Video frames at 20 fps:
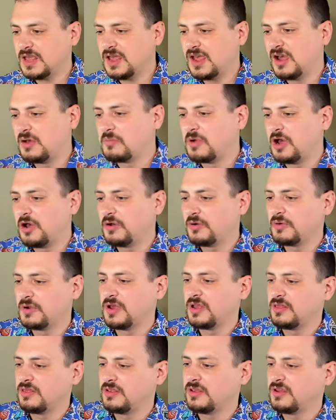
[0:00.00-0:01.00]
ammo
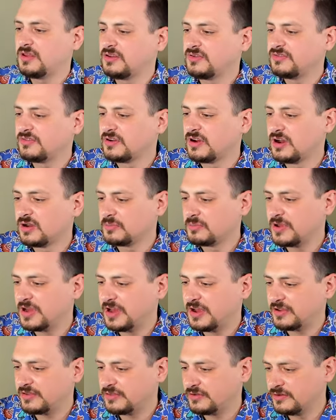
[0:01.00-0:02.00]
in the stock
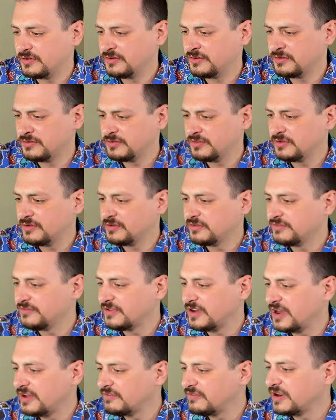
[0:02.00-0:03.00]
pack. There are
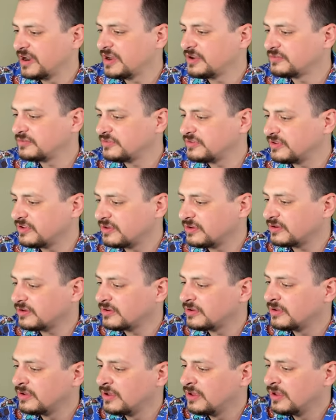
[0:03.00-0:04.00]
5 rounds
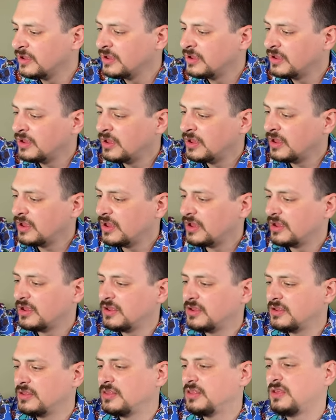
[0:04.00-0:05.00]
here,
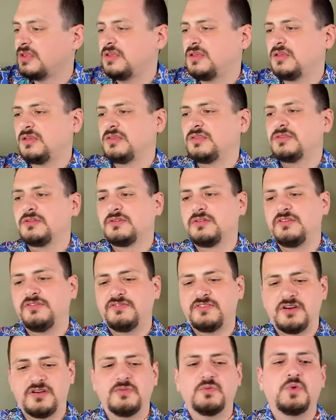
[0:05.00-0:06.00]
and the
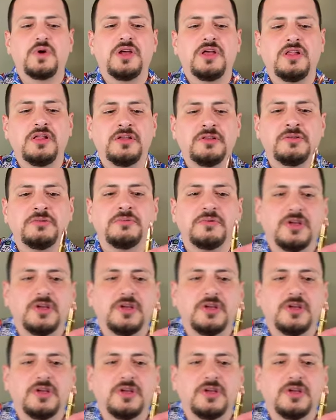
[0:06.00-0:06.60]
35 Whelen